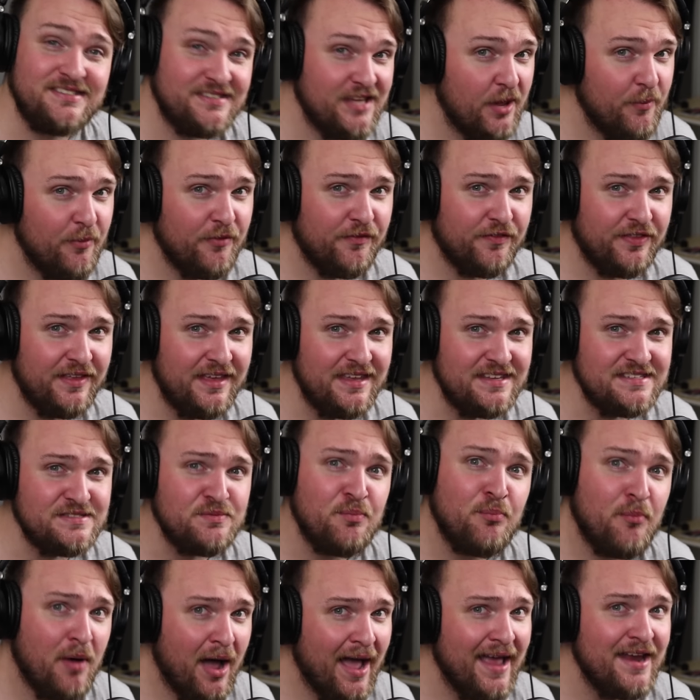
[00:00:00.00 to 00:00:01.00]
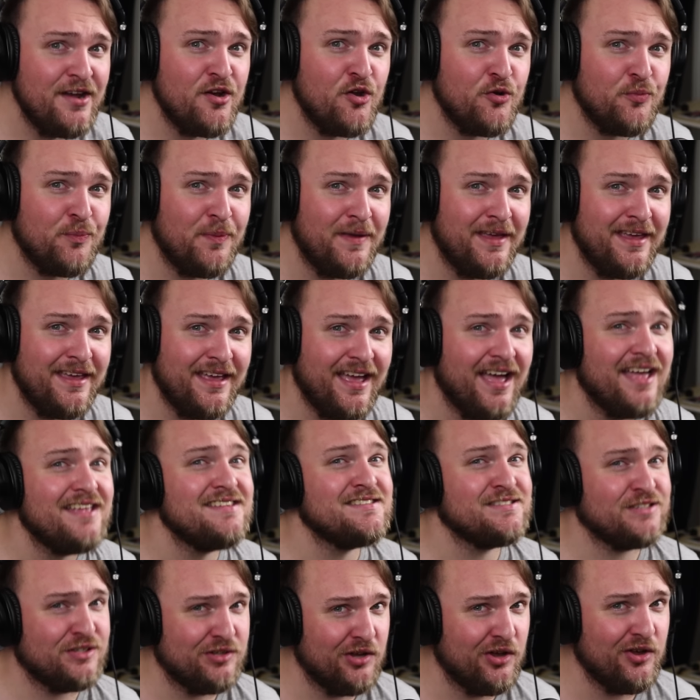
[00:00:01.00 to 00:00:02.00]
some of these might not be
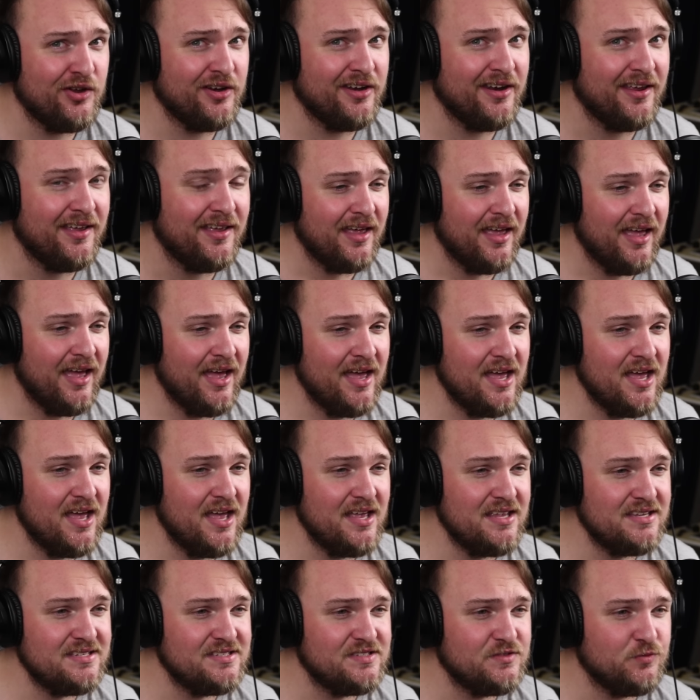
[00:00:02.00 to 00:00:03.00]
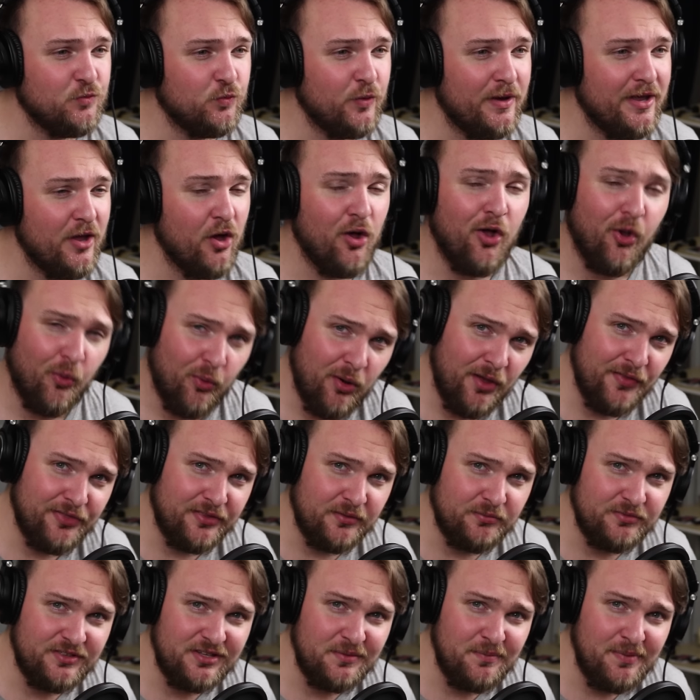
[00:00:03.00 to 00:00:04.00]
as good as we all want
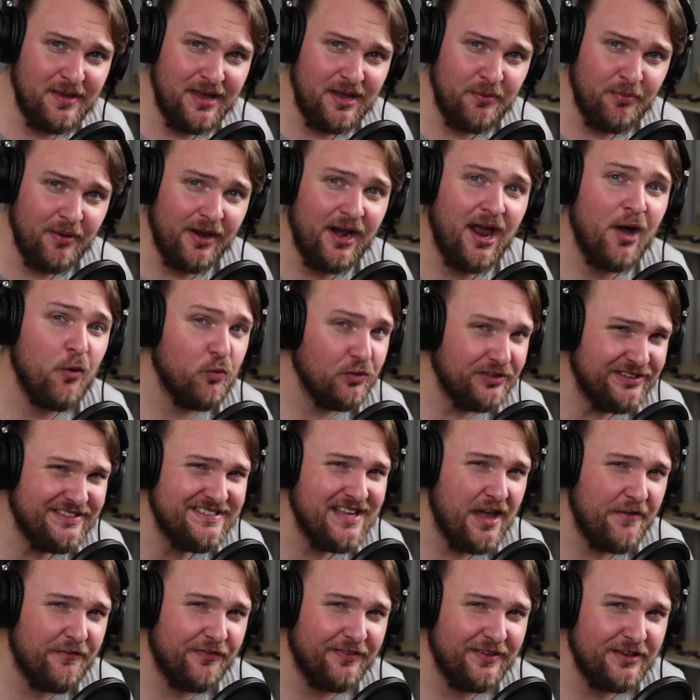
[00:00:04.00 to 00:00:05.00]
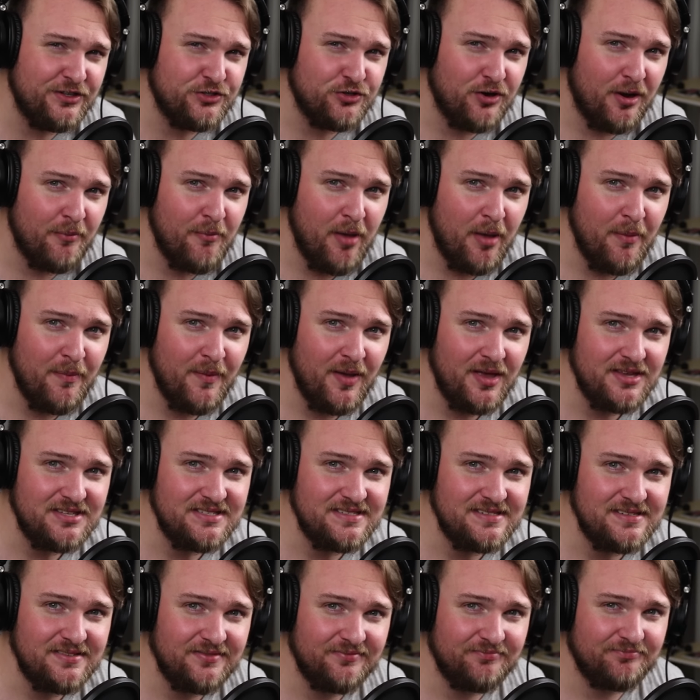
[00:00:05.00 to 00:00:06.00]
them to be, but I will definitely try my best.